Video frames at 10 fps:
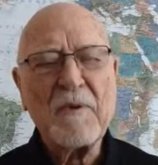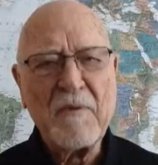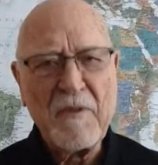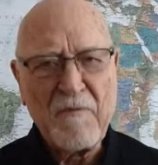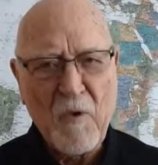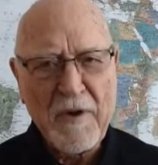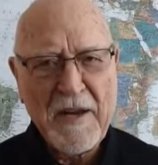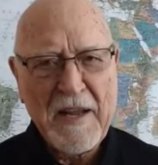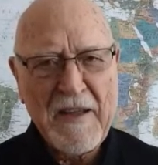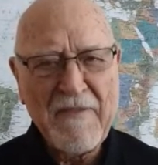the
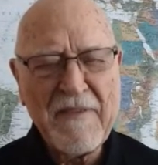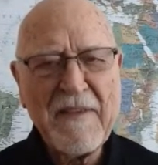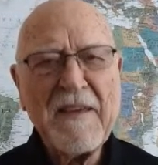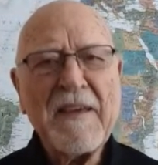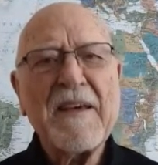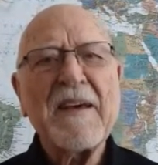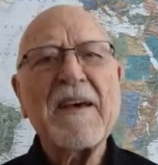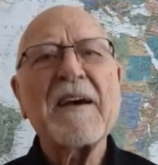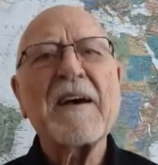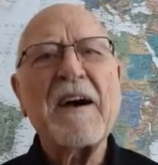14th
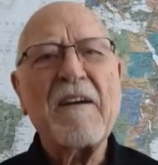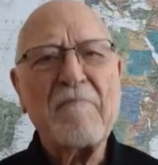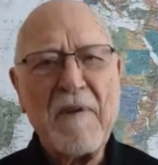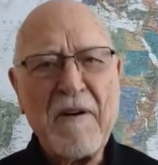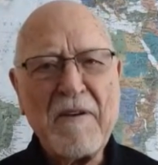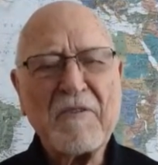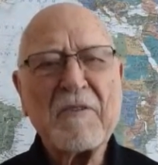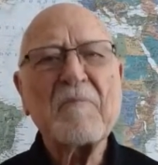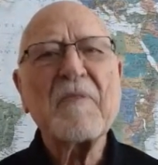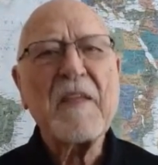of March
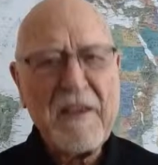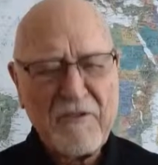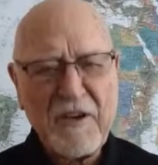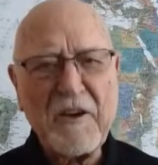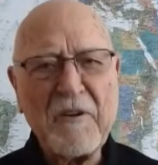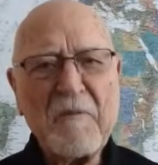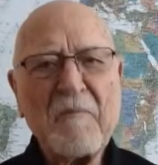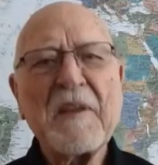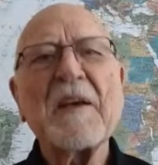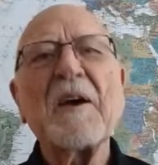this year,
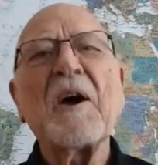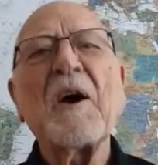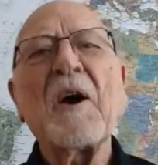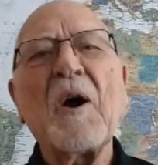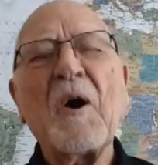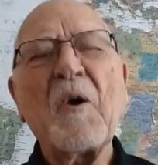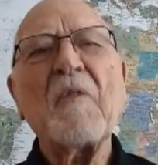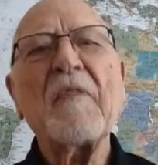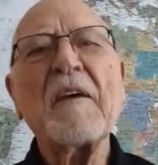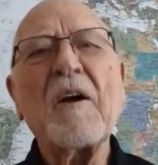
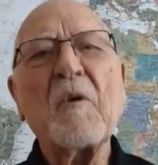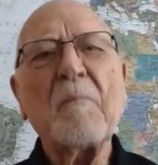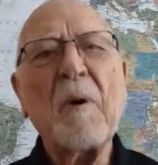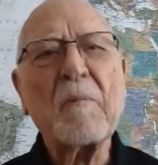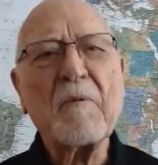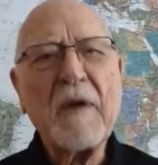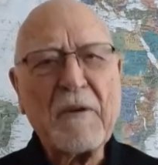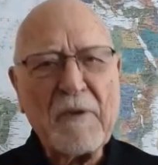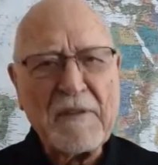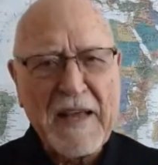on Pope
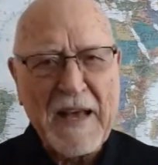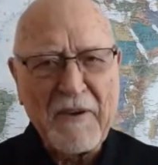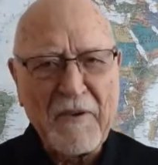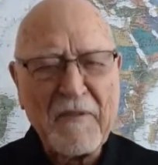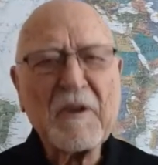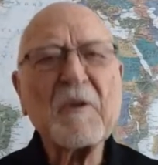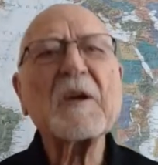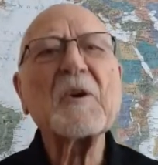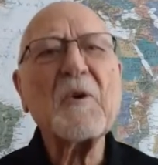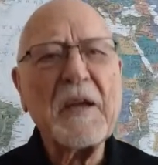Gregory's calendar, the
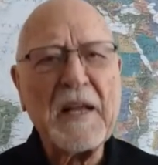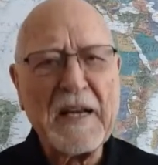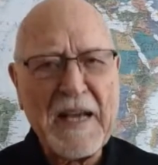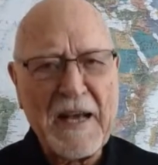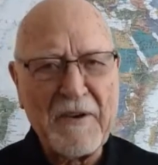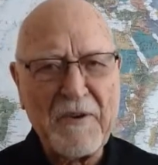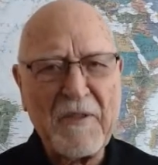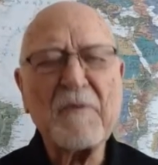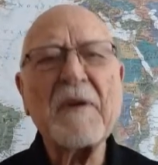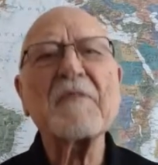Gregorian calendar, the one